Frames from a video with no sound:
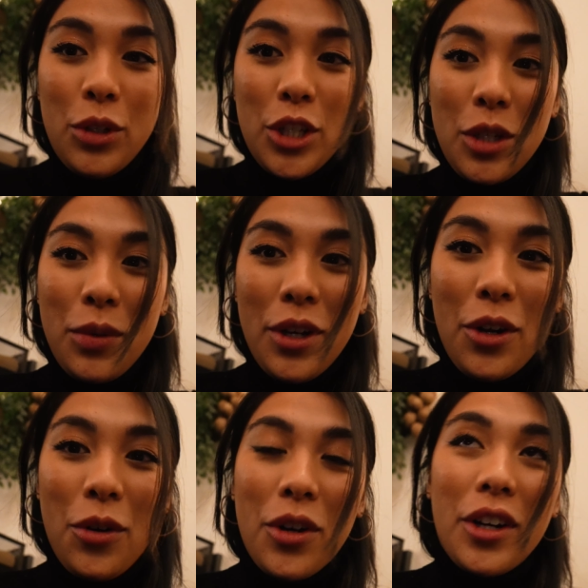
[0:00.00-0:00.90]
We just put in an
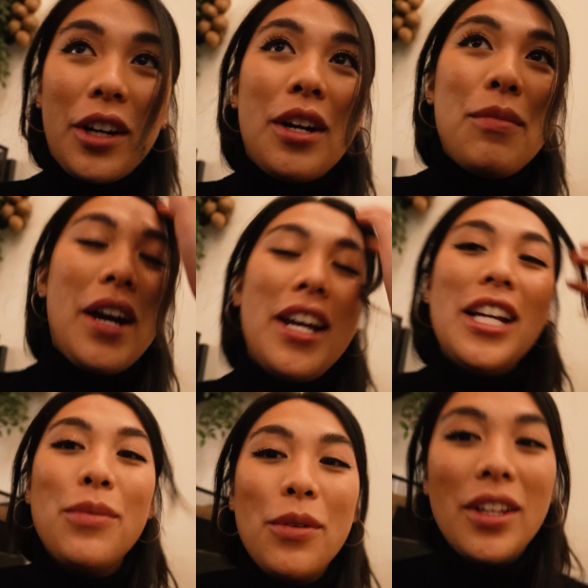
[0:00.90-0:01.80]
order, but
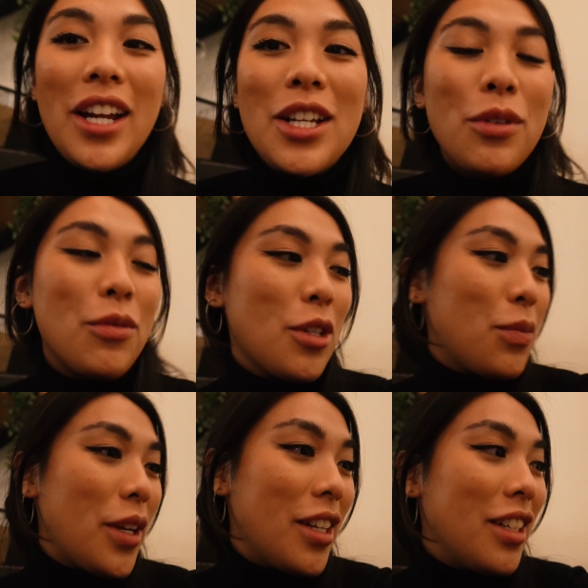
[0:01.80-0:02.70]
it's been really nice. We've just
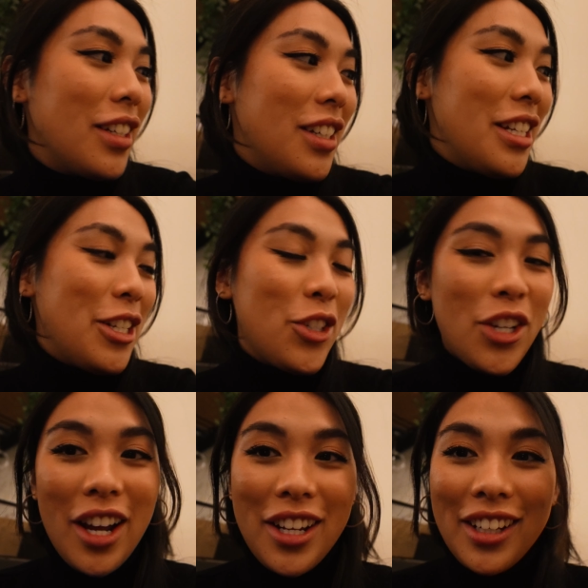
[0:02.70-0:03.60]
been
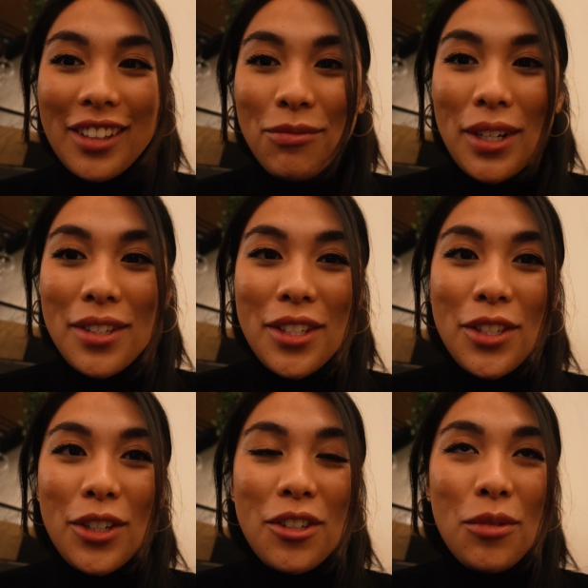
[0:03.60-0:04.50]
chatting. My
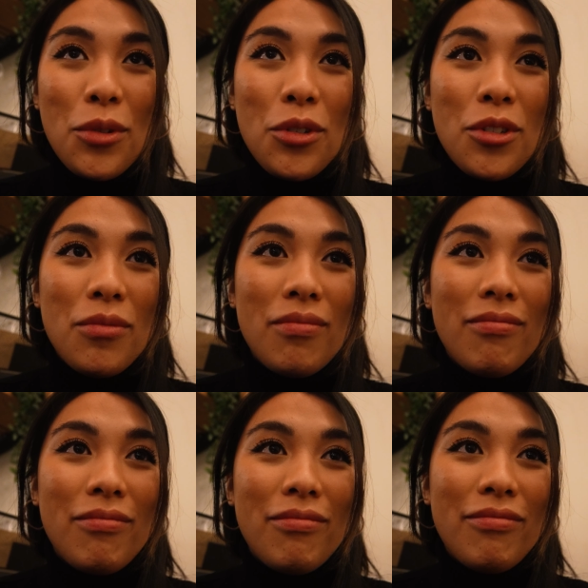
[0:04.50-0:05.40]
sister is almost
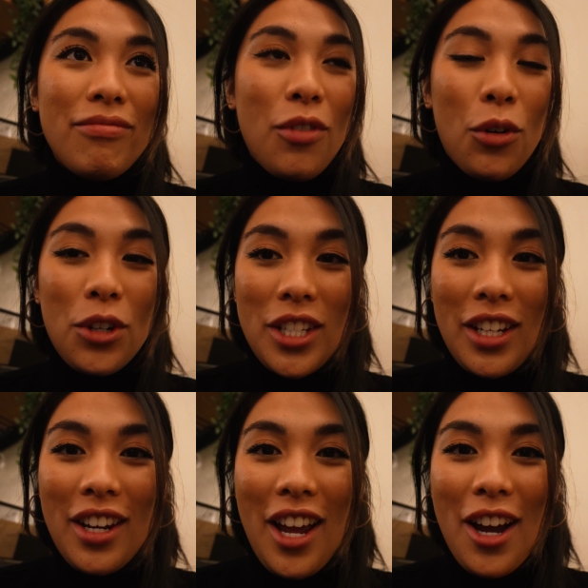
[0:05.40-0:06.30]

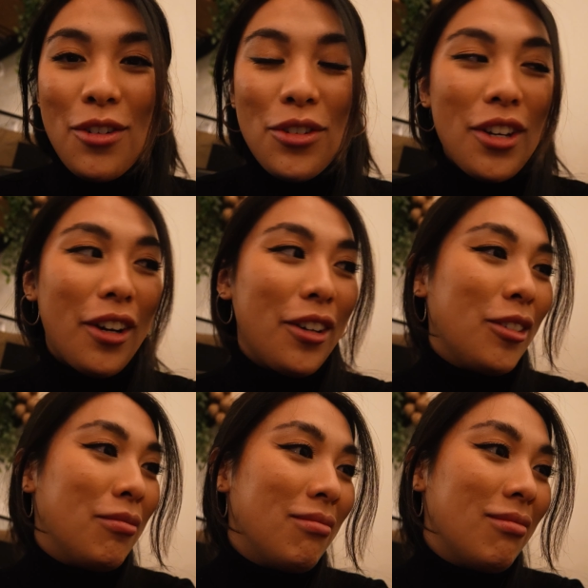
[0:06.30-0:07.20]
14 now, so
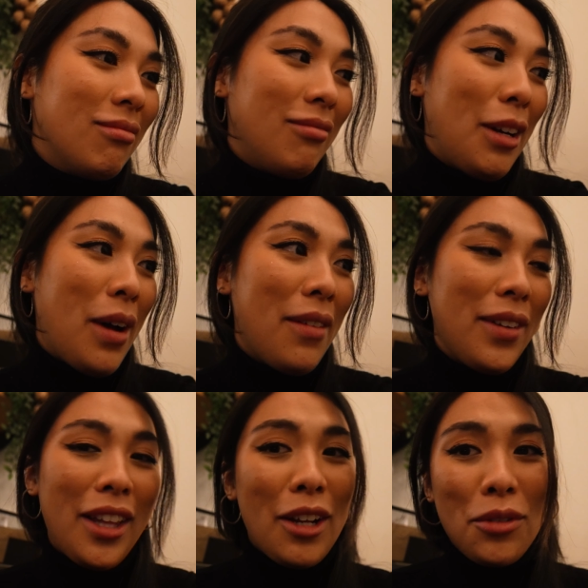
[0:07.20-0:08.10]
I'm
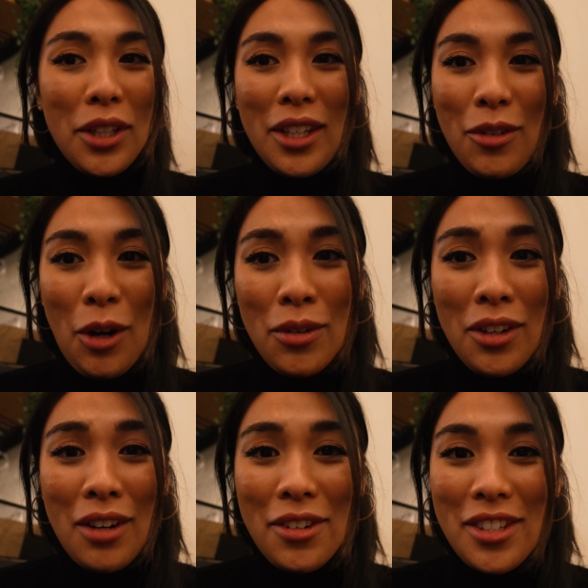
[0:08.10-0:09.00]
having like really grown
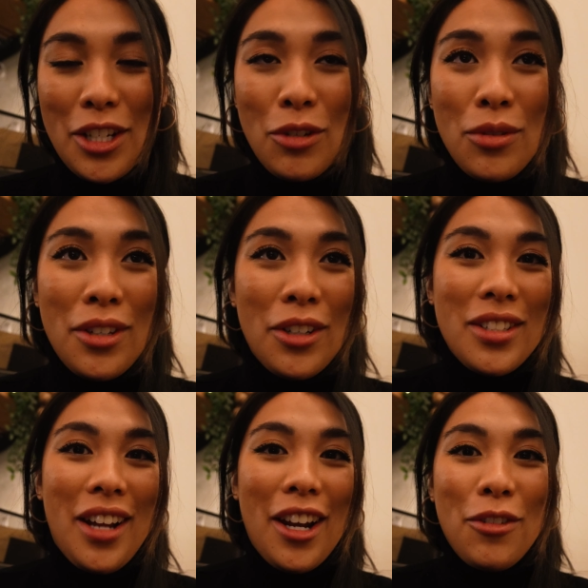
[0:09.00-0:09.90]
conversations with her.
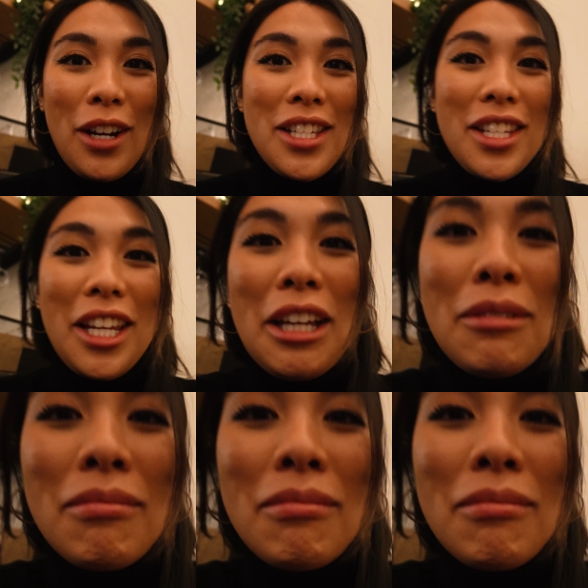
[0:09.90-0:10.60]
It's kind of crazy.